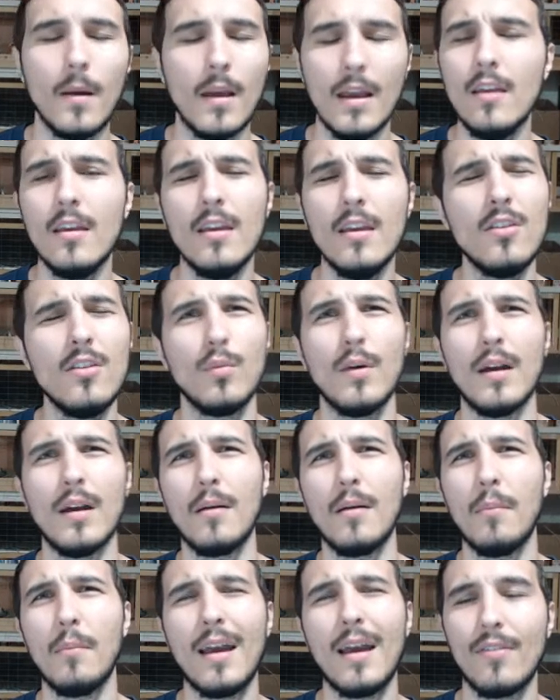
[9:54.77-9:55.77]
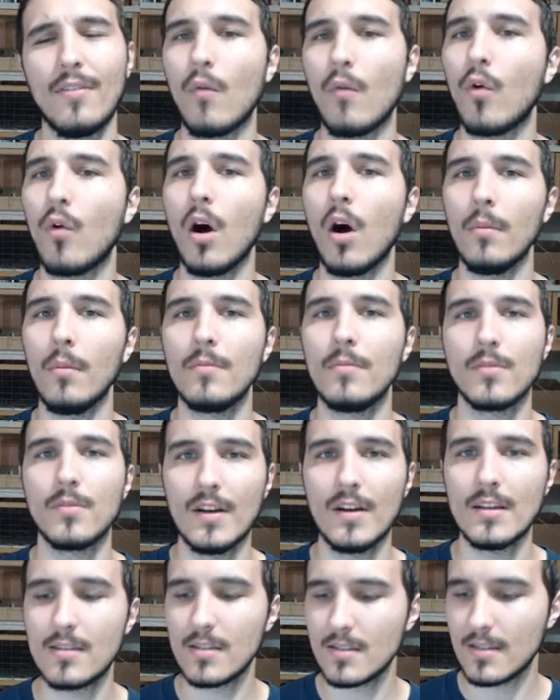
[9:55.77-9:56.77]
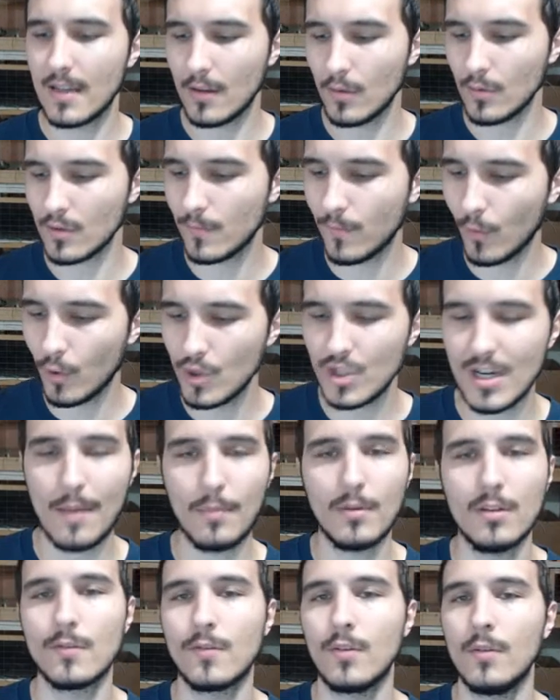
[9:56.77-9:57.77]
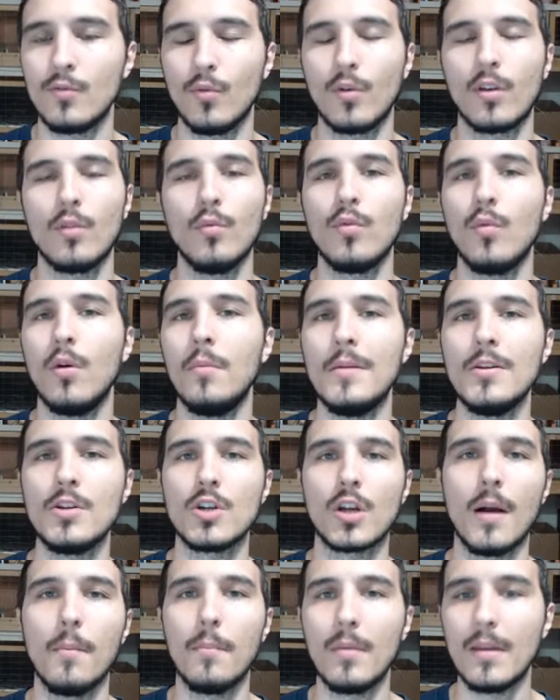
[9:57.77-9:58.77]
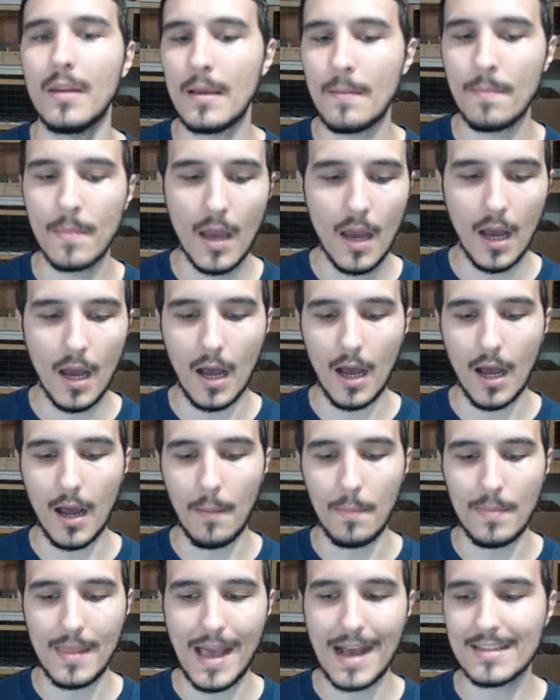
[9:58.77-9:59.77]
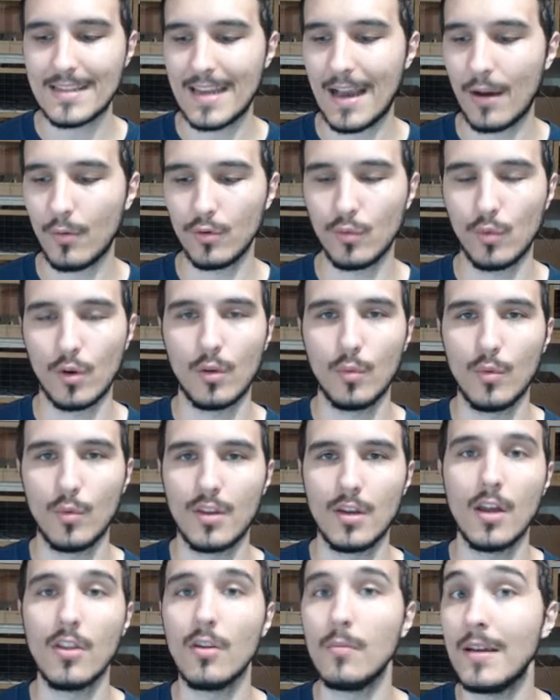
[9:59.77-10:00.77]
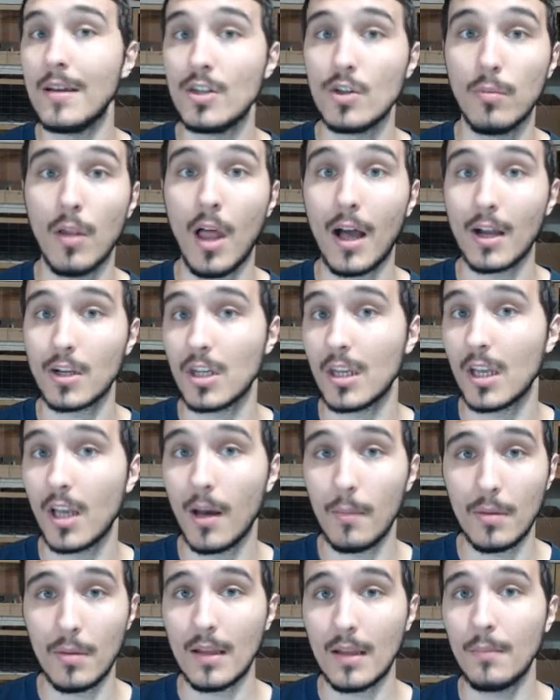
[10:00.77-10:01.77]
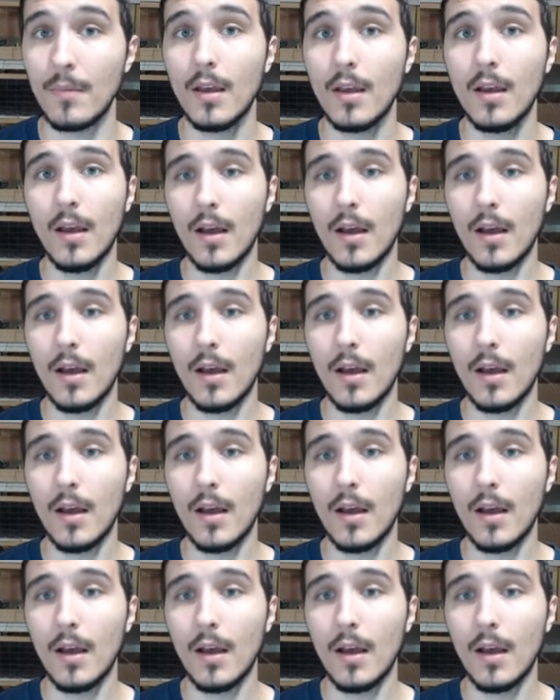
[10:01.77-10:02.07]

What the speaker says: Either way, I might have that wrong, but suffice to say there was 4 Japanese firms working with one major company. NASDAQ was working with another major blockchain company.